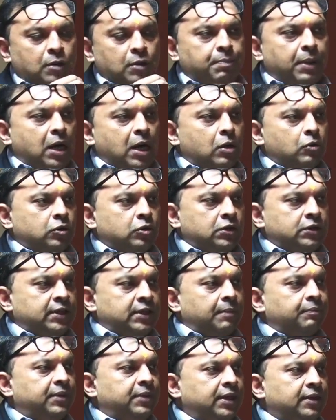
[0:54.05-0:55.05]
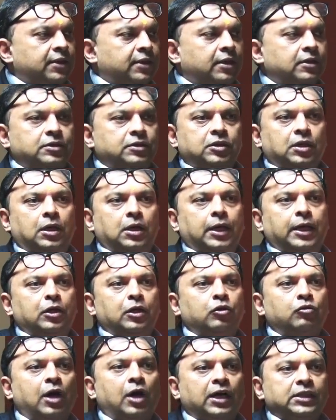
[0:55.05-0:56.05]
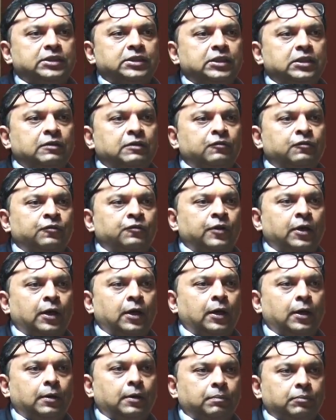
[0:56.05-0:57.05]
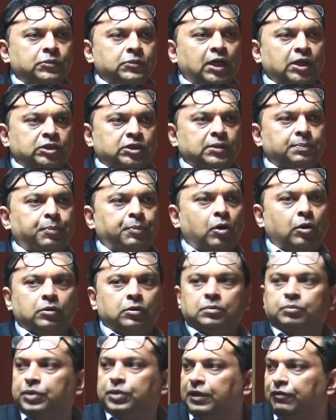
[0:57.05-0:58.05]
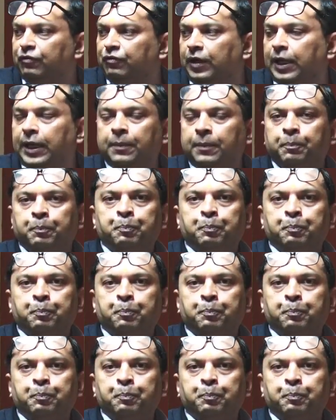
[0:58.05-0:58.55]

about something that Rajiv touched upon briefly.